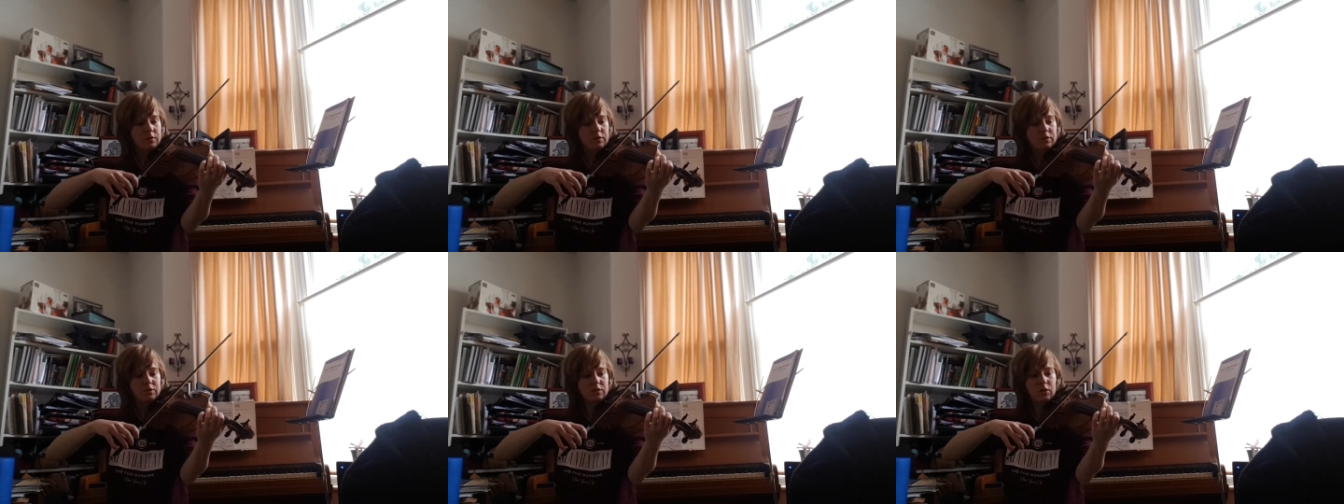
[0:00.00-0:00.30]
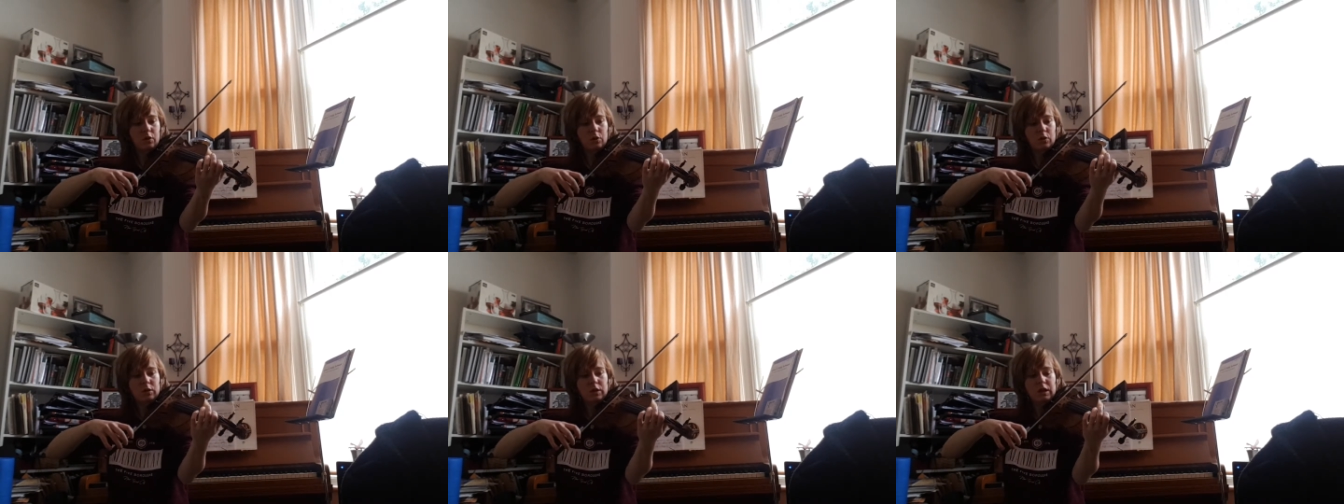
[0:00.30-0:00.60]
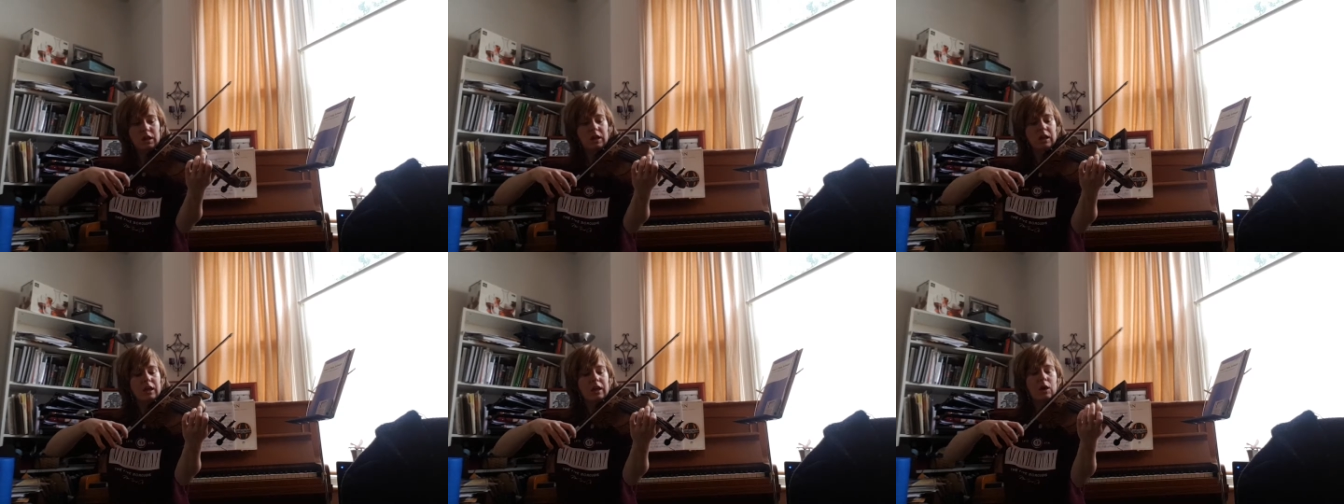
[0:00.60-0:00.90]
So
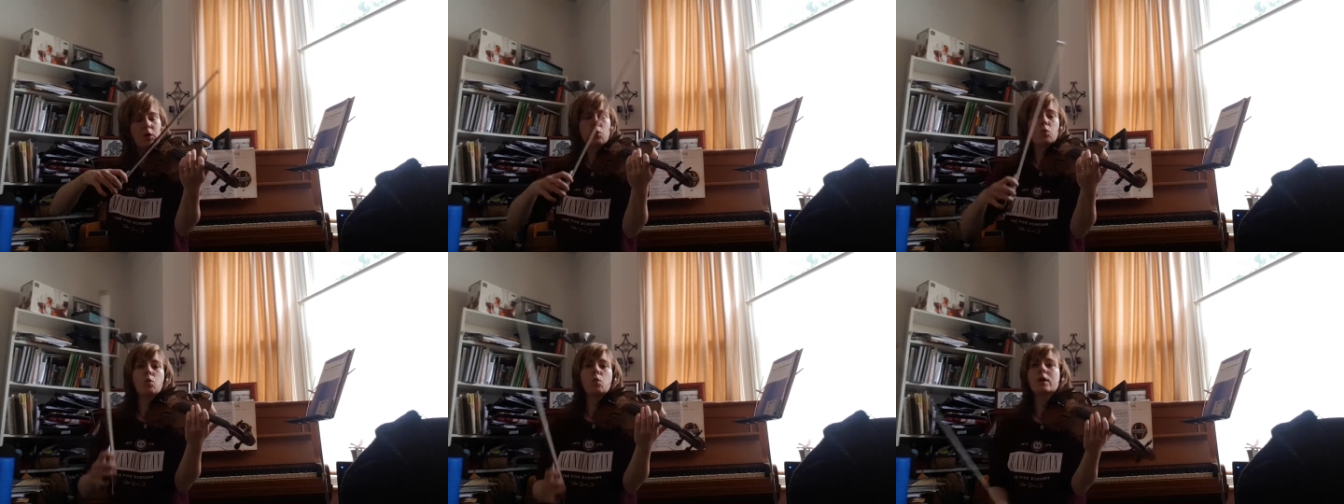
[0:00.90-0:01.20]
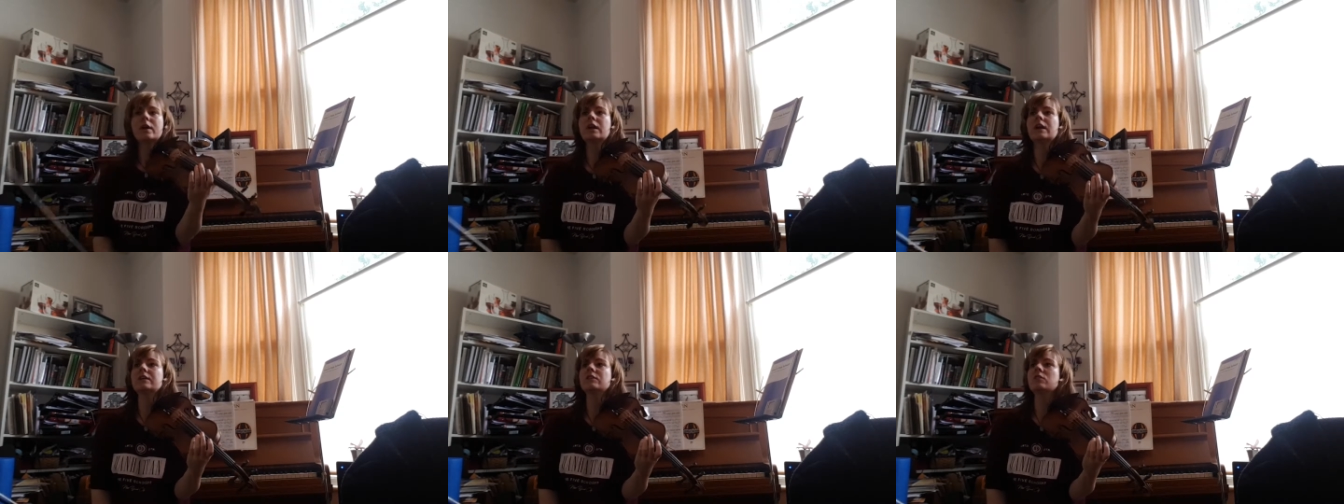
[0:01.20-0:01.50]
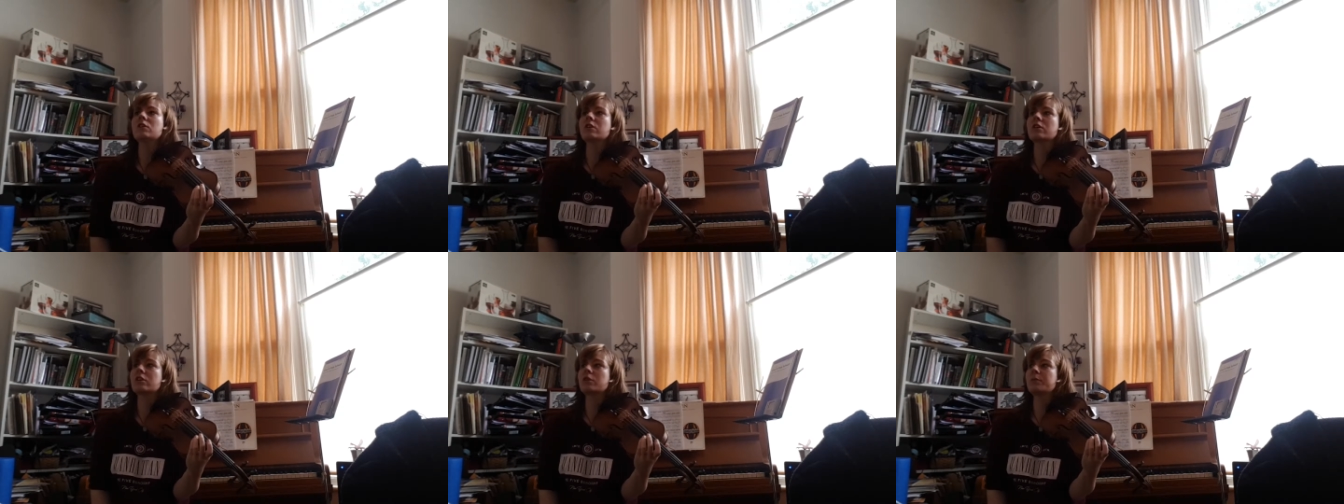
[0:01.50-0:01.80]
when I
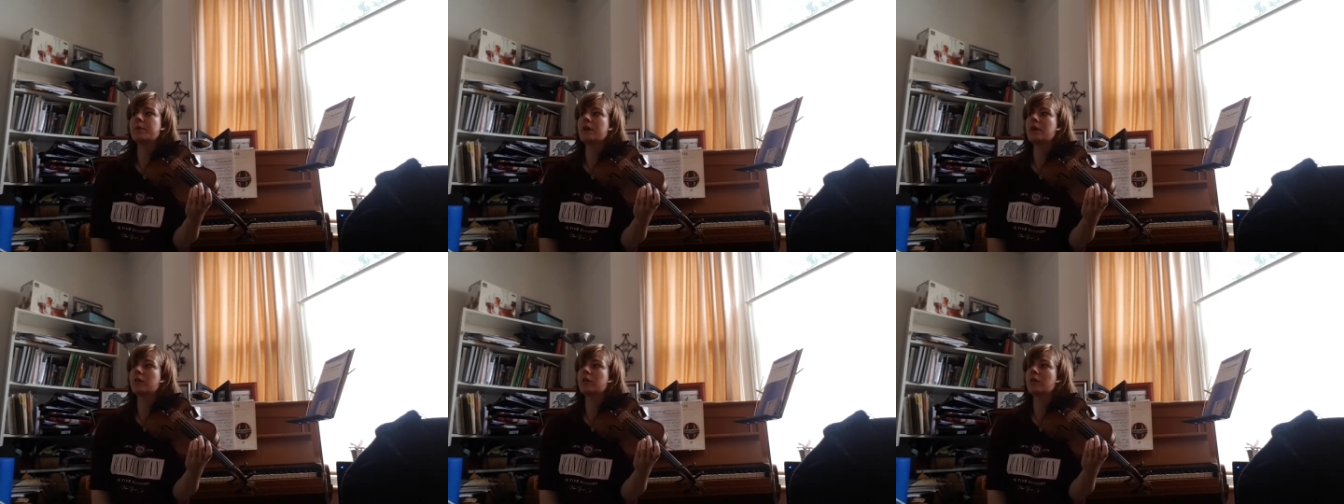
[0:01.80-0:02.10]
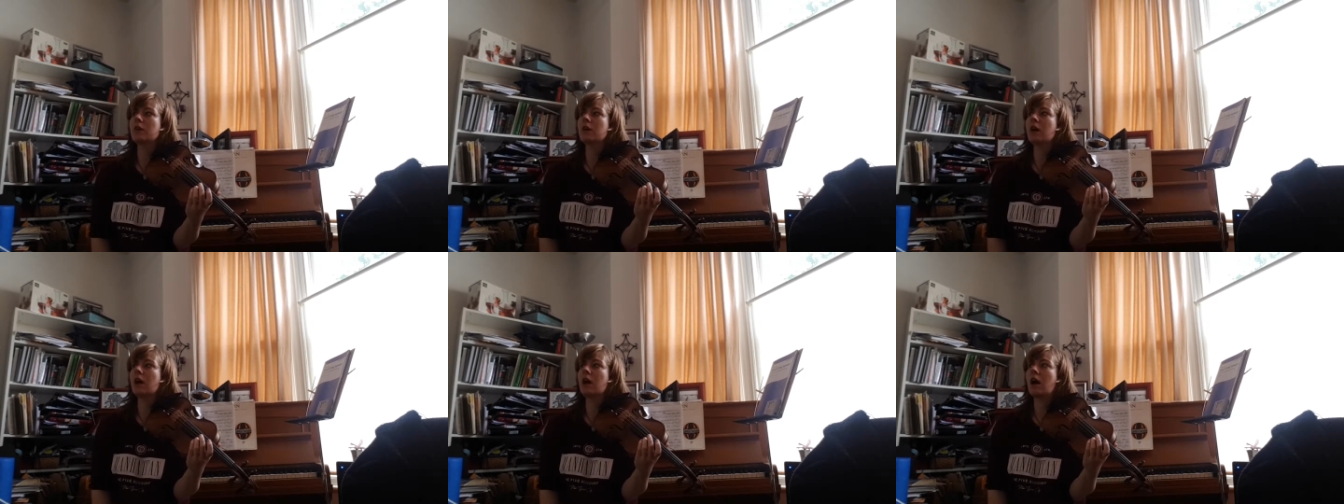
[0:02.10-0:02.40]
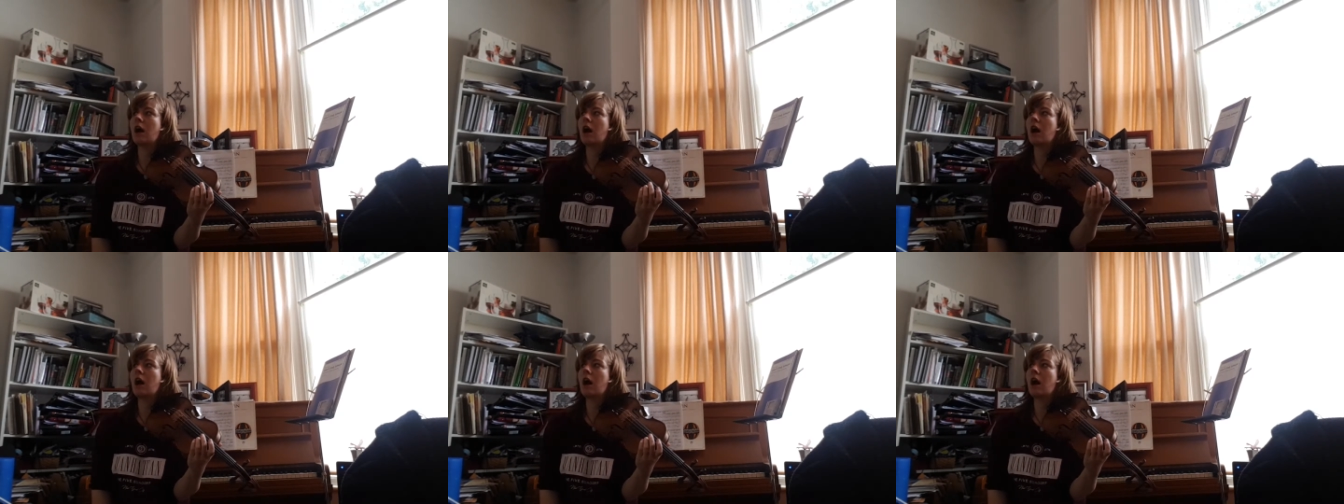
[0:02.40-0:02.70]
talk about
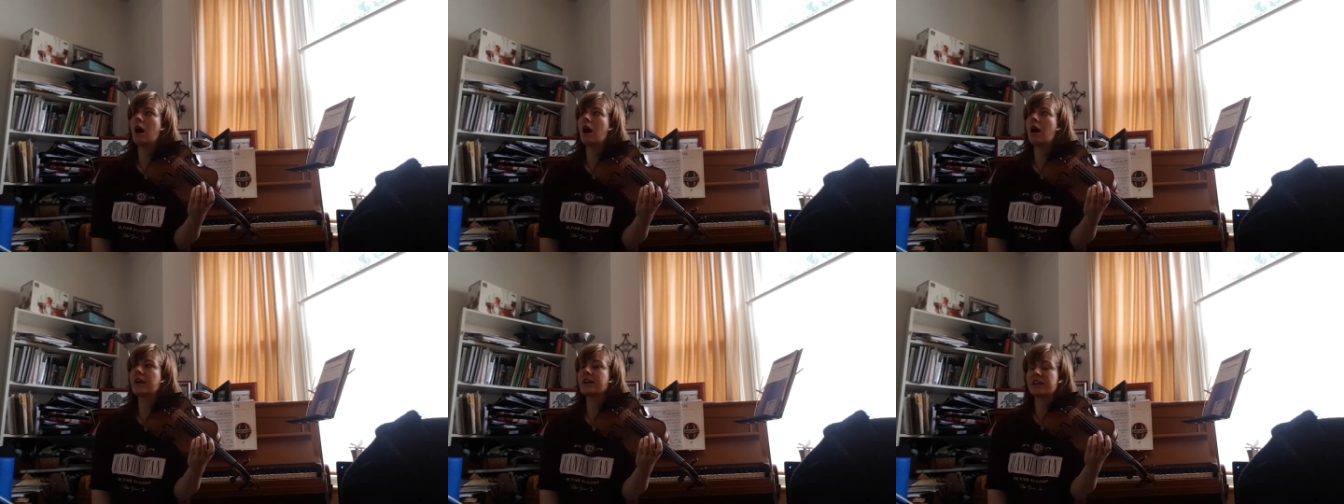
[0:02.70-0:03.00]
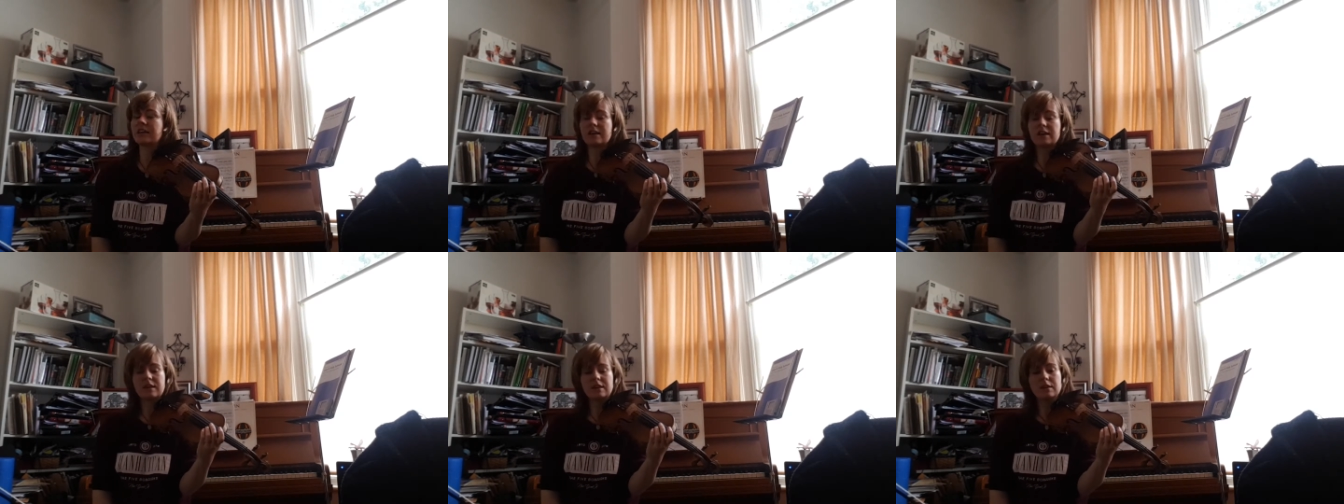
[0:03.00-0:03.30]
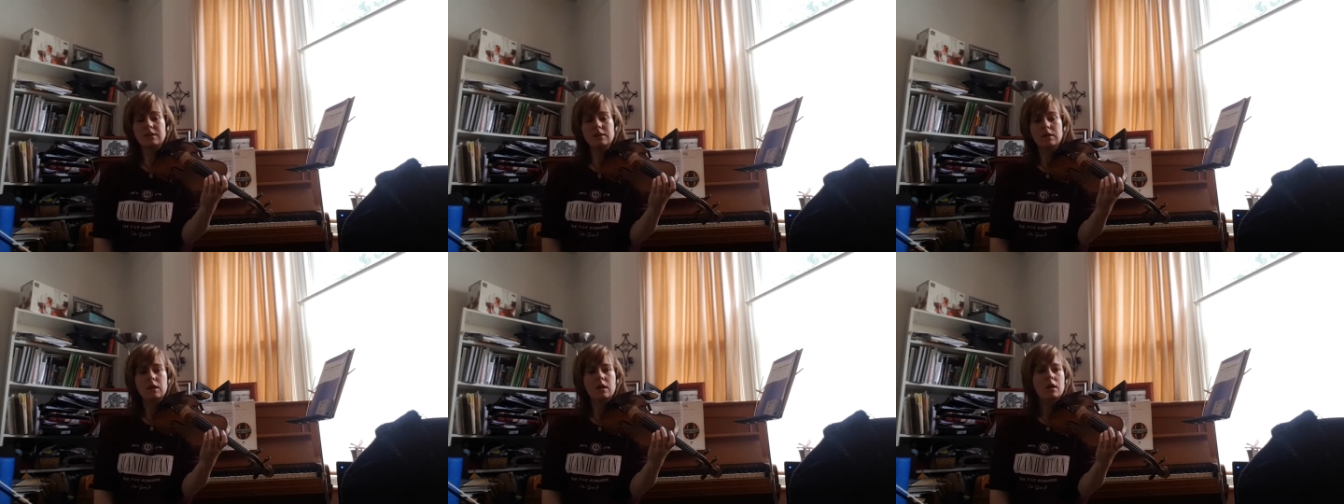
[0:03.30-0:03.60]
a
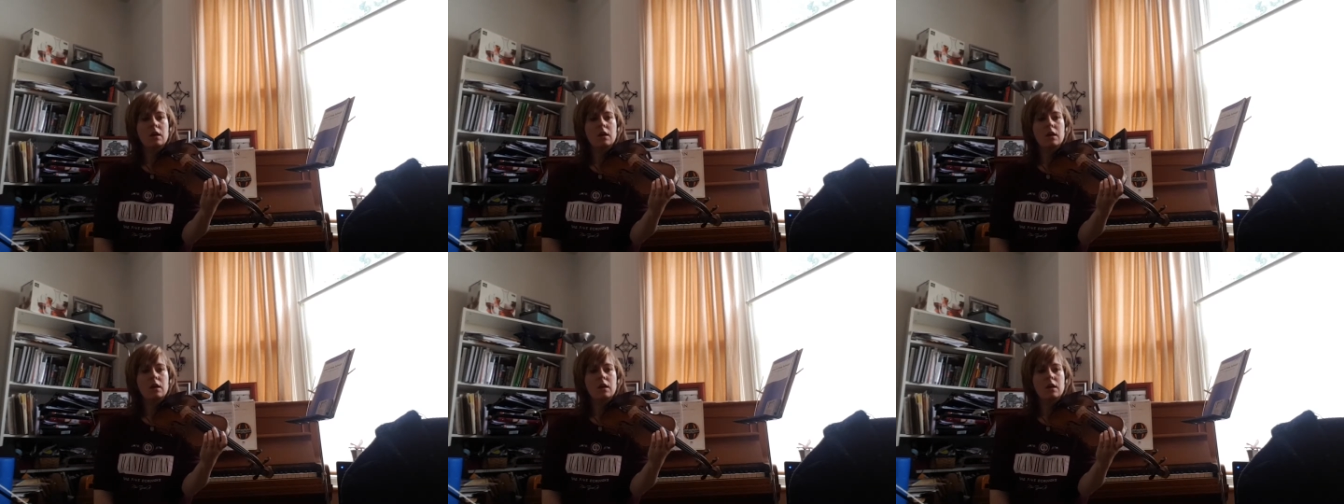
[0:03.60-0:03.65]
key,